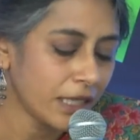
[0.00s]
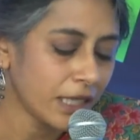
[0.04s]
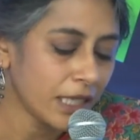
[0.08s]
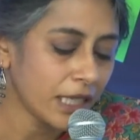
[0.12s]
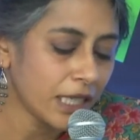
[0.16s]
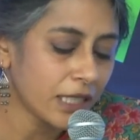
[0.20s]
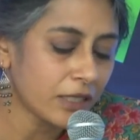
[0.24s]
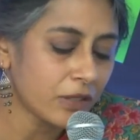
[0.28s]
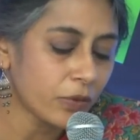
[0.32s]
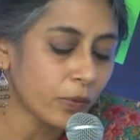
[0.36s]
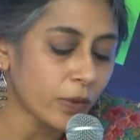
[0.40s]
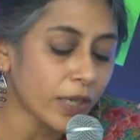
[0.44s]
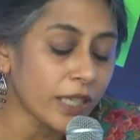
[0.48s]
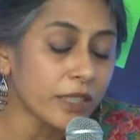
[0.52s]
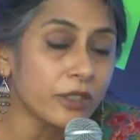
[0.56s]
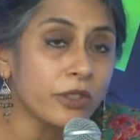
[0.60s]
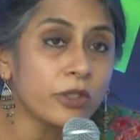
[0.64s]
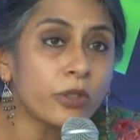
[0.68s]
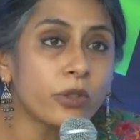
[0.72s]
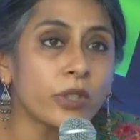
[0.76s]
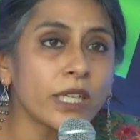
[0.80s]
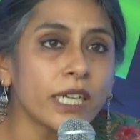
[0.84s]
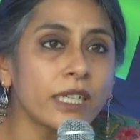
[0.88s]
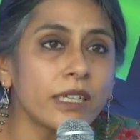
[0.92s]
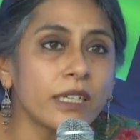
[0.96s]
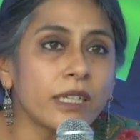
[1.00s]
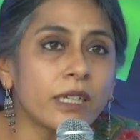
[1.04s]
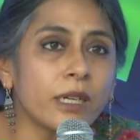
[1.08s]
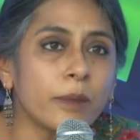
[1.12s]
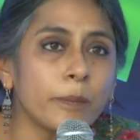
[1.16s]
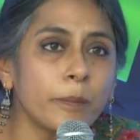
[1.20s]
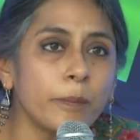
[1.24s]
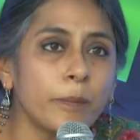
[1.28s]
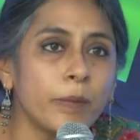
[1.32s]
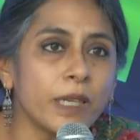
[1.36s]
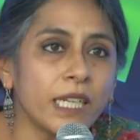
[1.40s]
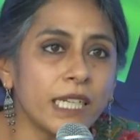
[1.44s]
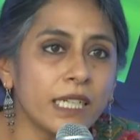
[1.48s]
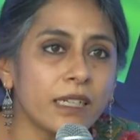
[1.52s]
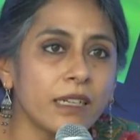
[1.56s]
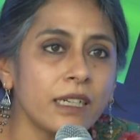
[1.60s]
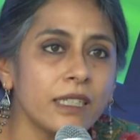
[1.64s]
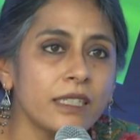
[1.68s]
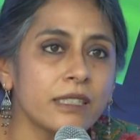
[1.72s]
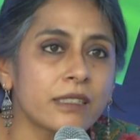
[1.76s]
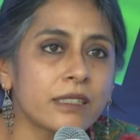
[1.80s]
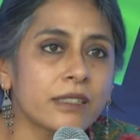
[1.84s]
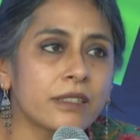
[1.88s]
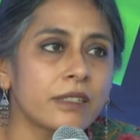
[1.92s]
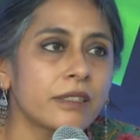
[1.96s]
is one who can completely
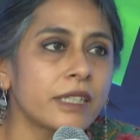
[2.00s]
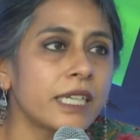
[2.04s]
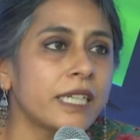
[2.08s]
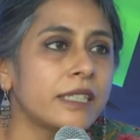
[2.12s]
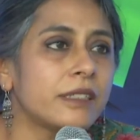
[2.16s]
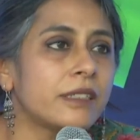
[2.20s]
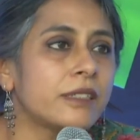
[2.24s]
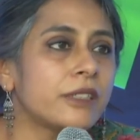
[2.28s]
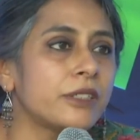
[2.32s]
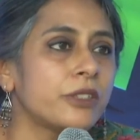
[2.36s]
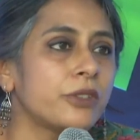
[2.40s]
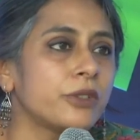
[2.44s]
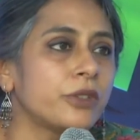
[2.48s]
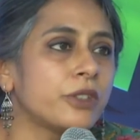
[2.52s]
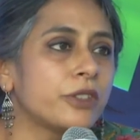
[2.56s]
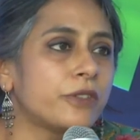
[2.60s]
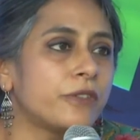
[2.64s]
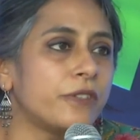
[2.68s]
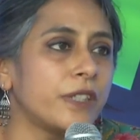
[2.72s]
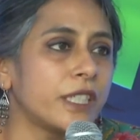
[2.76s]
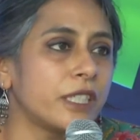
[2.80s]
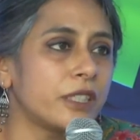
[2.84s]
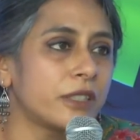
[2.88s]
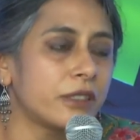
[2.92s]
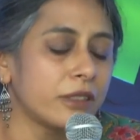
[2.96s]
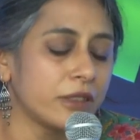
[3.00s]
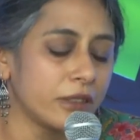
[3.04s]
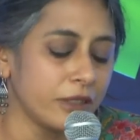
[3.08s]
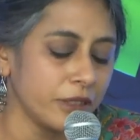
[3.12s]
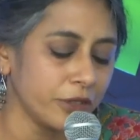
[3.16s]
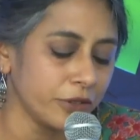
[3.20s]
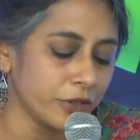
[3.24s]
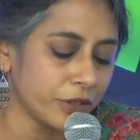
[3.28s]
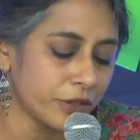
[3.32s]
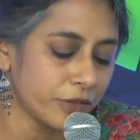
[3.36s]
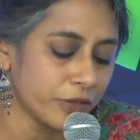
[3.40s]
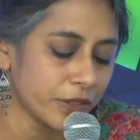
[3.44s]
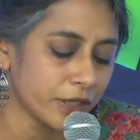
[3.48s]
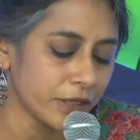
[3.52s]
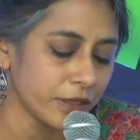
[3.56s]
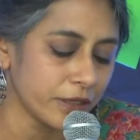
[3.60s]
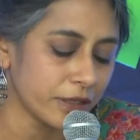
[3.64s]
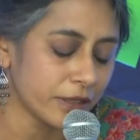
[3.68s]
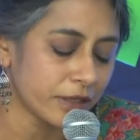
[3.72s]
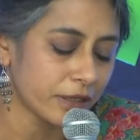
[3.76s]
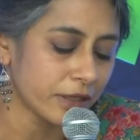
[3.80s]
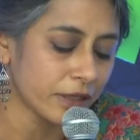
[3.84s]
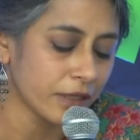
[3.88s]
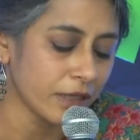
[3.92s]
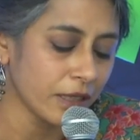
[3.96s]
surrender to a fictional
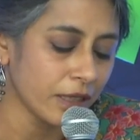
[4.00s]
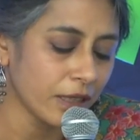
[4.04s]
universe